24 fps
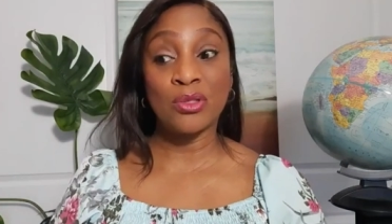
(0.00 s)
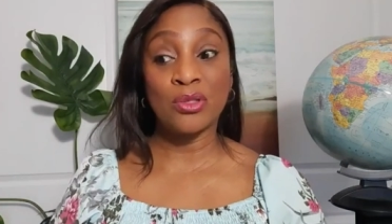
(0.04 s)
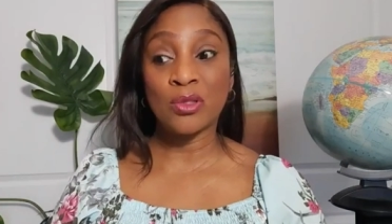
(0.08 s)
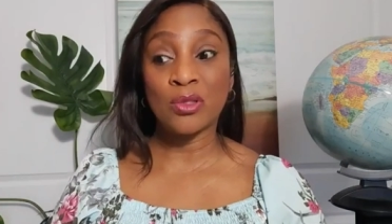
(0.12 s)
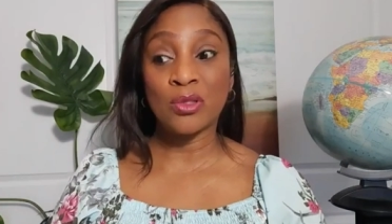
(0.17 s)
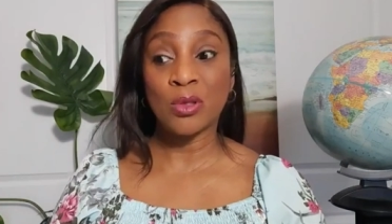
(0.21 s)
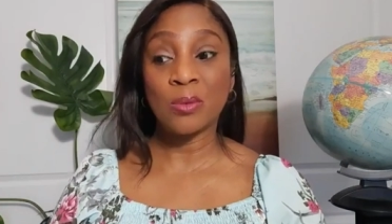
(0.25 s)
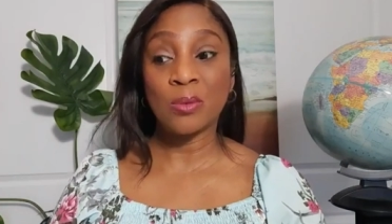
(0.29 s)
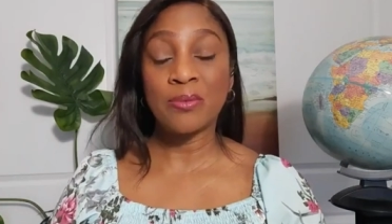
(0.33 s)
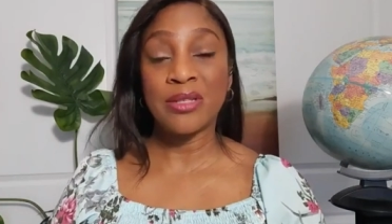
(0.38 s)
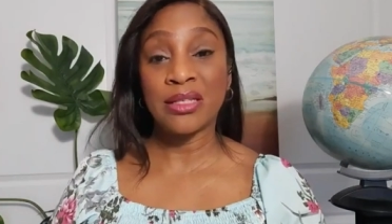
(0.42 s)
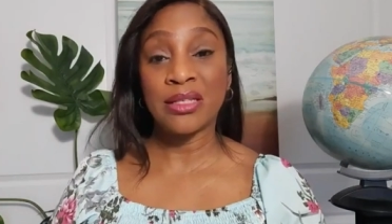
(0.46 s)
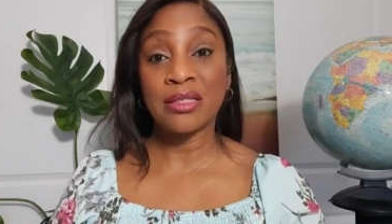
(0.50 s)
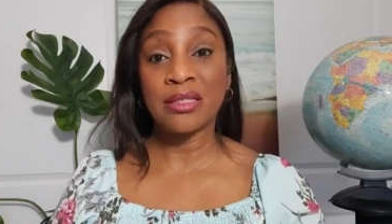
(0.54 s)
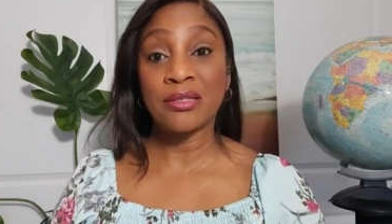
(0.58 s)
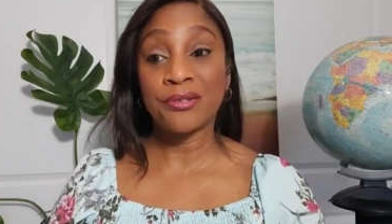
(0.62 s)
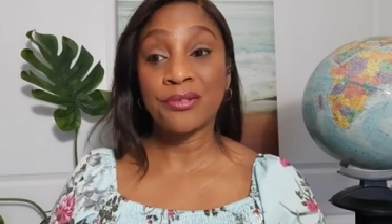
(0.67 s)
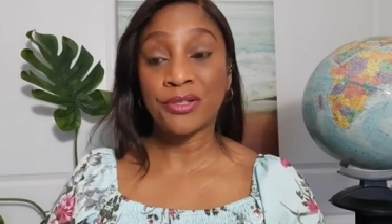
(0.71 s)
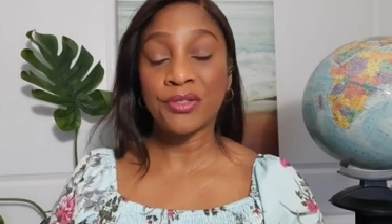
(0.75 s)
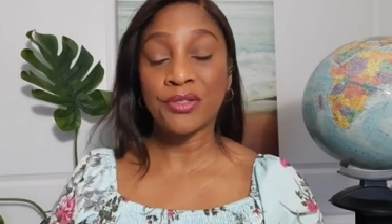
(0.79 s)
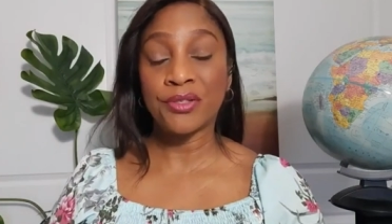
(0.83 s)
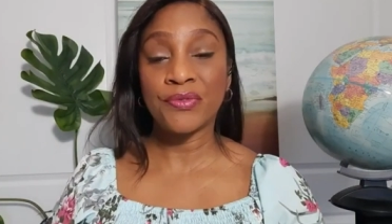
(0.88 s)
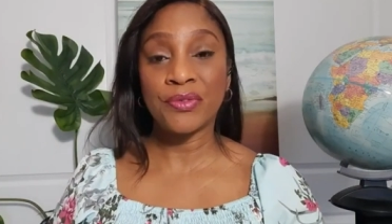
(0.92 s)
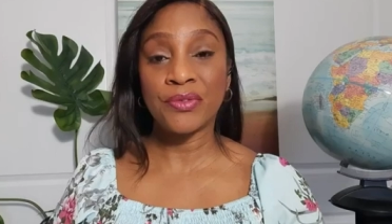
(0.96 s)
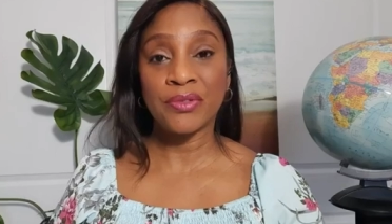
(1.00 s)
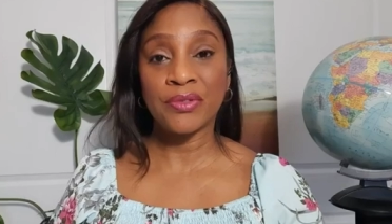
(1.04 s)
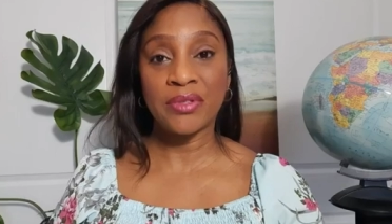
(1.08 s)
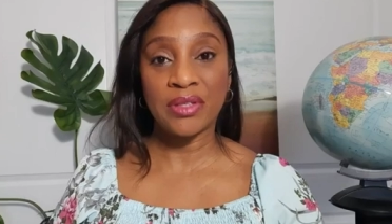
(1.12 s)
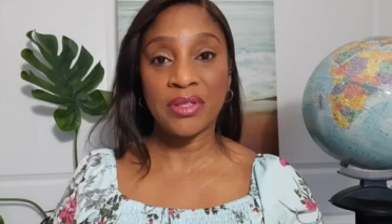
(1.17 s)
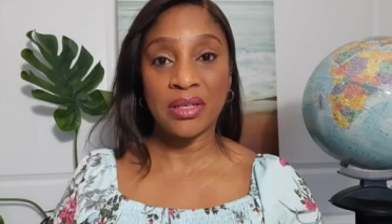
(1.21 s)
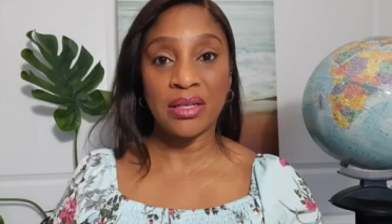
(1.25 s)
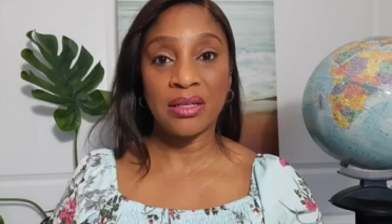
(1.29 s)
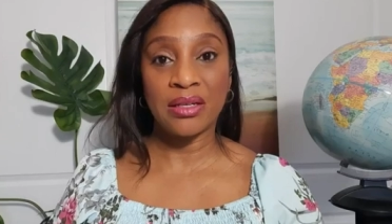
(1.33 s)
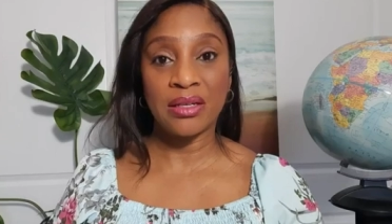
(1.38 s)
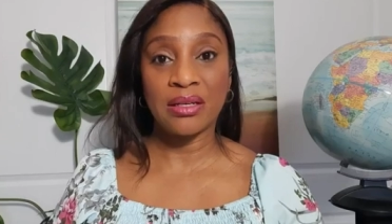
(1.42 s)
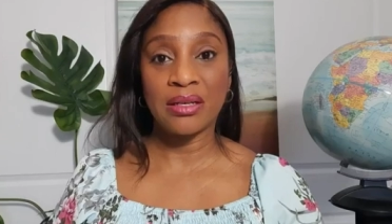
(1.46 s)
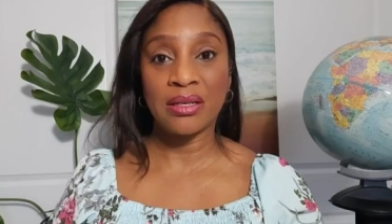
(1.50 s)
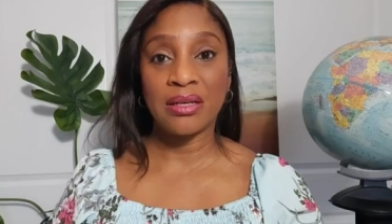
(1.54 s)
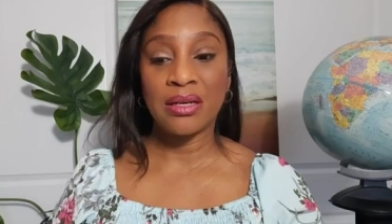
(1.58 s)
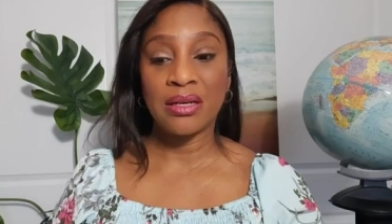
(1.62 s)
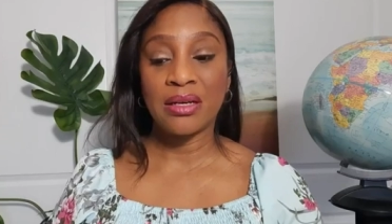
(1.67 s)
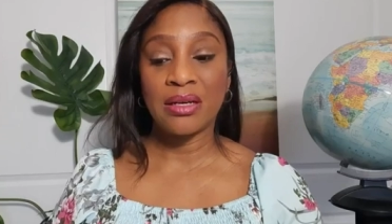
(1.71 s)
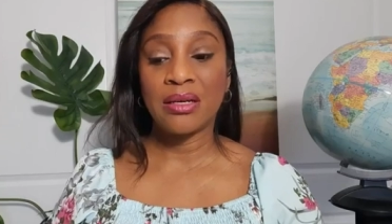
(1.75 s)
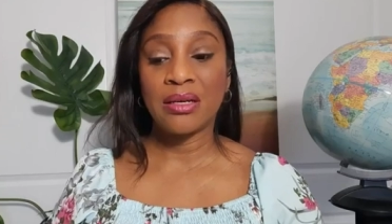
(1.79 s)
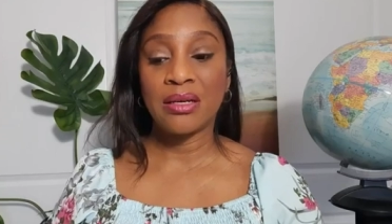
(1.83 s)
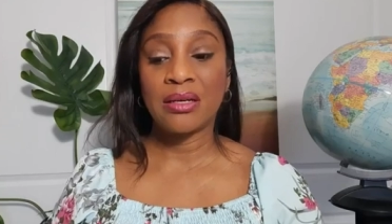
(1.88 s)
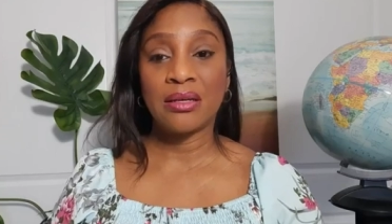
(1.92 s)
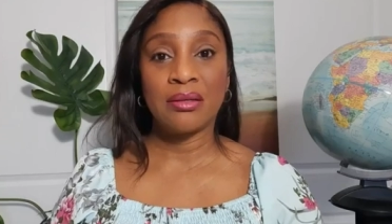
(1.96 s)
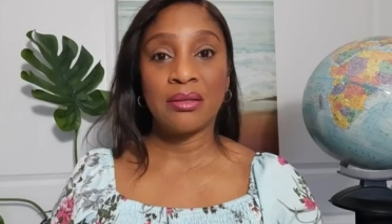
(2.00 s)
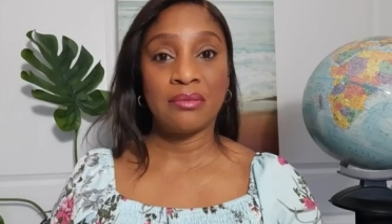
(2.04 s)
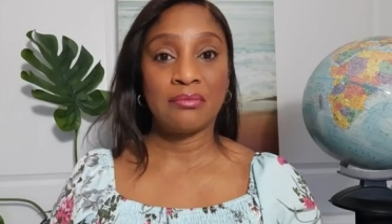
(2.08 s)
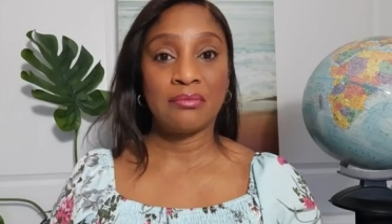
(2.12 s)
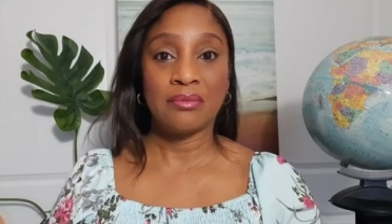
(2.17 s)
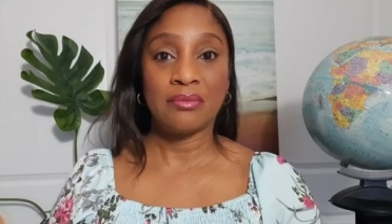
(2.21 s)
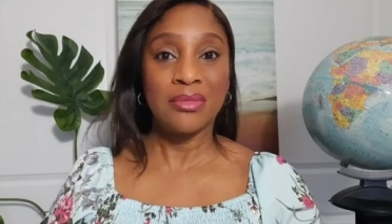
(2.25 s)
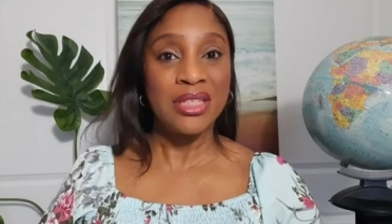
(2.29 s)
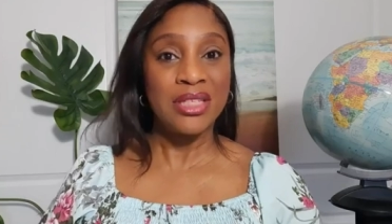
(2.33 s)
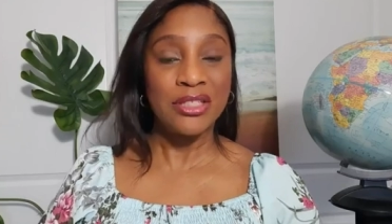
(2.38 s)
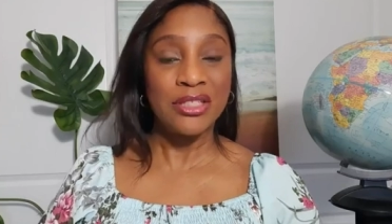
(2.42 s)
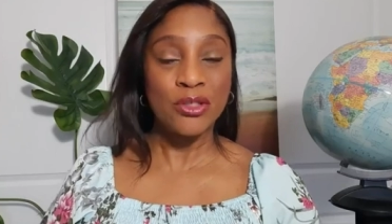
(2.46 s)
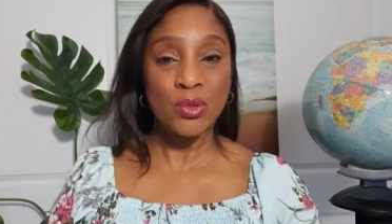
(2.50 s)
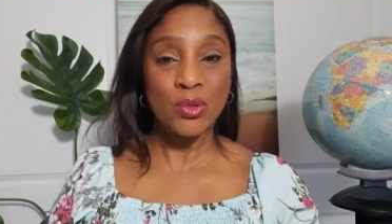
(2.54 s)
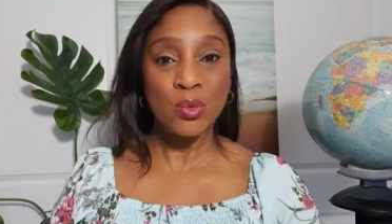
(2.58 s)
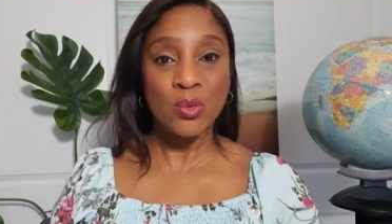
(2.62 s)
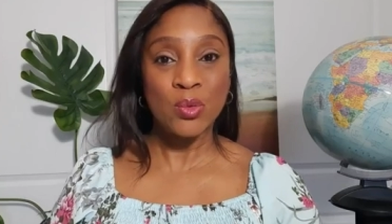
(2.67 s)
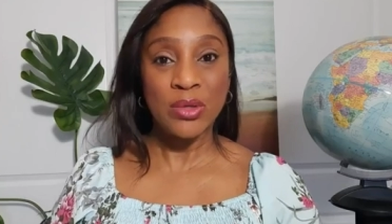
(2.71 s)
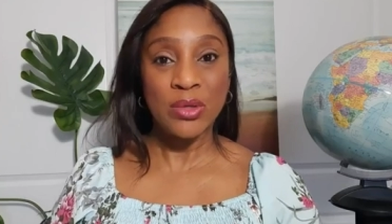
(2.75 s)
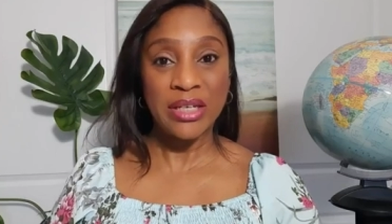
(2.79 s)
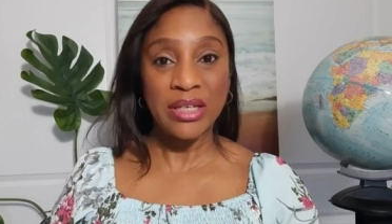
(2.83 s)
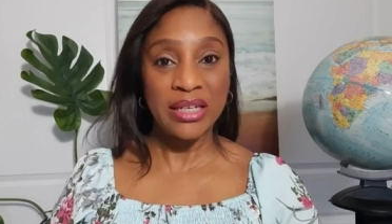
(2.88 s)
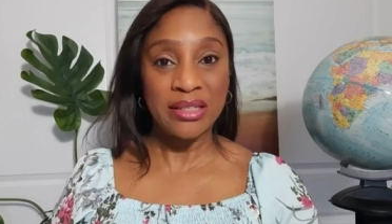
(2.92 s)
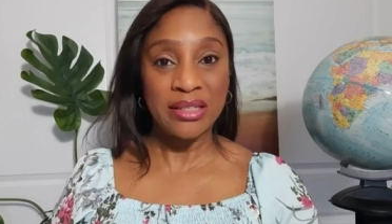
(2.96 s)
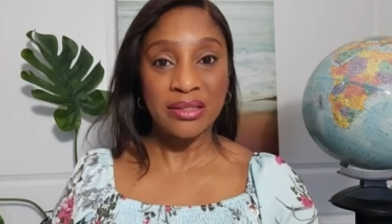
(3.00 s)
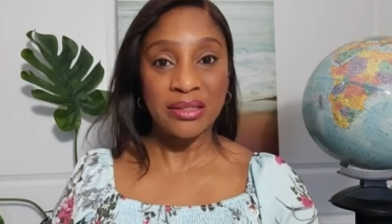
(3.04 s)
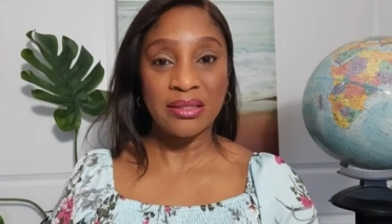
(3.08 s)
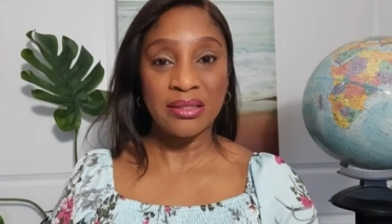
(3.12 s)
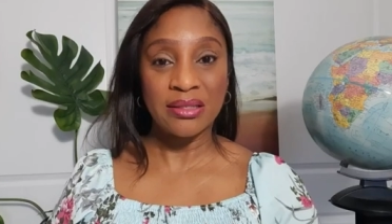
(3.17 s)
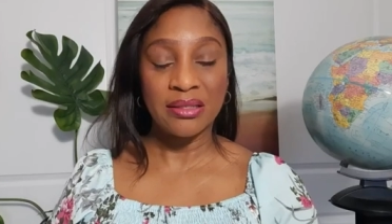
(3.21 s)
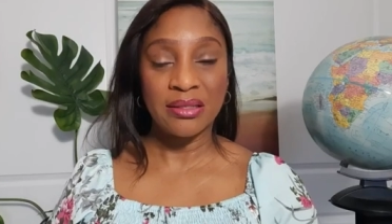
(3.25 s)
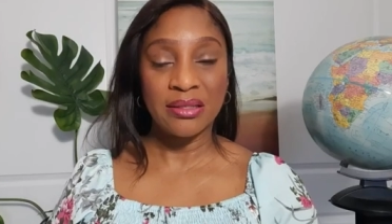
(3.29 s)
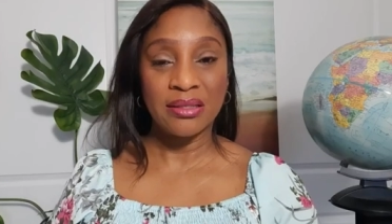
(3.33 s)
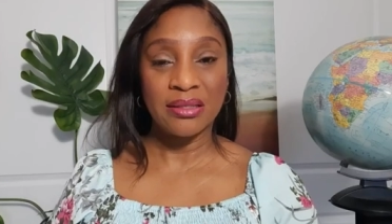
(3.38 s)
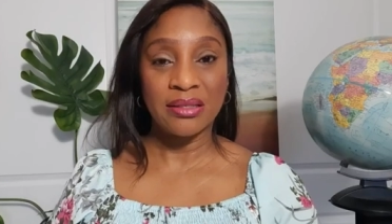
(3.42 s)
stop this hurtful thing, it's too late.